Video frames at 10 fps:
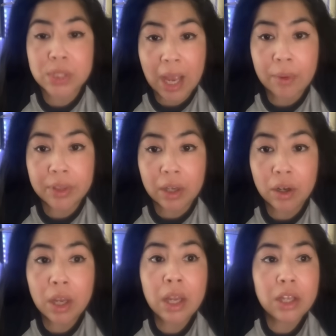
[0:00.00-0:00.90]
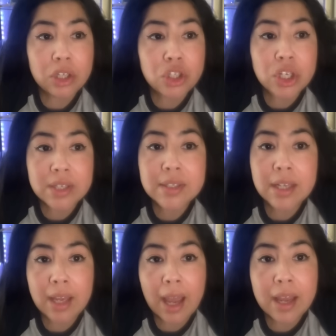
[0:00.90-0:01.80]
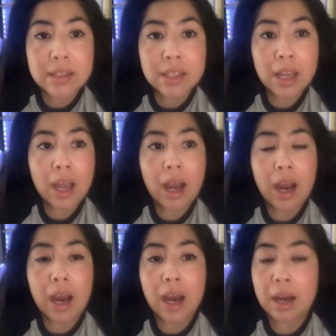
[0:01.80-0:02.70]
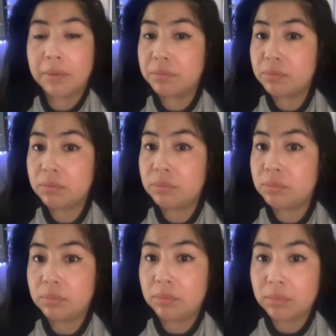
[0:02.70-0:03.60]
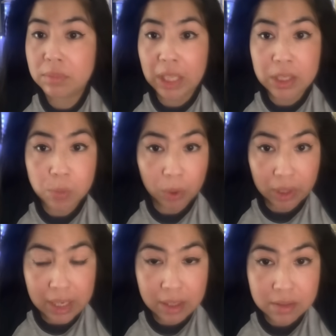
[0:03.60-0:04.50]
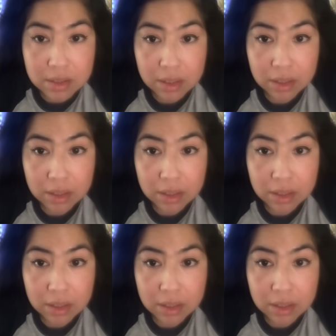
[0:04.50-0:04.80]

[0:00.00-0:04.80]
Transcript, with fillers: out there just in case um, things were leaked.